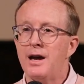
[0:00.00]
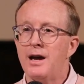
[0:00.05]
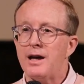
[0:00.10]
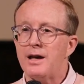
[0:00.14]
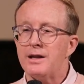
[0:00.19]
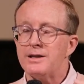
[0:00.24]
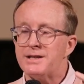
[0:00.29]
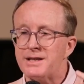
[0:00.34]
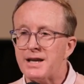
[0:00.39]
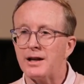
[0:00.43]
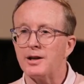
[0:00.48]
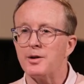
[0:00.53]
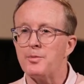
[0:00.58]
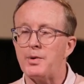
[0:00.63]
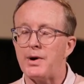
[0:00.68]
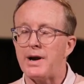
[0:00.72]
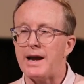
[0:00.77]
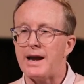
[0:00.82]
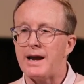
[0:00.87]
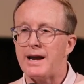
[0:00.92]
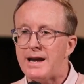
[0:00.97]

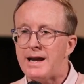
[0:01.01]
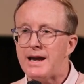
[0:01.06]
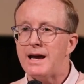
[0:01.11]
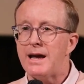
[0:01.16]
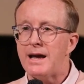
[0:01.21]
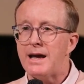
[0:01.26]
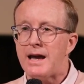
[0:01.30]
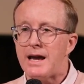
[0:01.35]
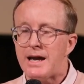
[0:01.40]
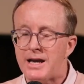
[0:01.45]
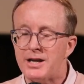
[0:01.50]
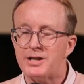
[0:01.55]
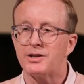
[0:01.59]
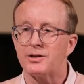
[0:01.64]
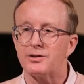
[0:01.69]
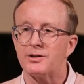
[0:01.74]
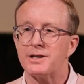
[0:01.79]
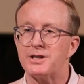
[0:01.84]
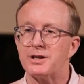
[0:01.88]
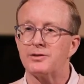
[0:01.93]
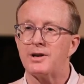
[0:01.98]
celebrating Easter
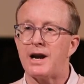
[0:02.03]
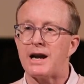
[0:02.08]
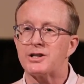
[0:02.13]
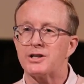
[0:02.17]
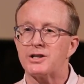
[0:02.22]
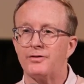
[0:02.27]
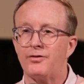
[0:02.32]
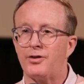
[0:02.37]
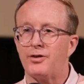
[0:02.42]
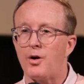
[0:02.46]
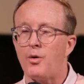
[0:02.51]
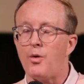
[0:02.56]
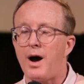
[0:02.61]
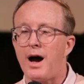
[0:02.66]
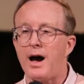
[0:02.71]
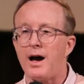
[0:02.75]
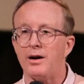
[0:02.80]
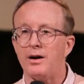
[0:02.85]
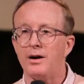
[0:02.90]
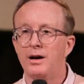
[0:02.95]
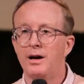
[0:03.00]
resurrection for a while.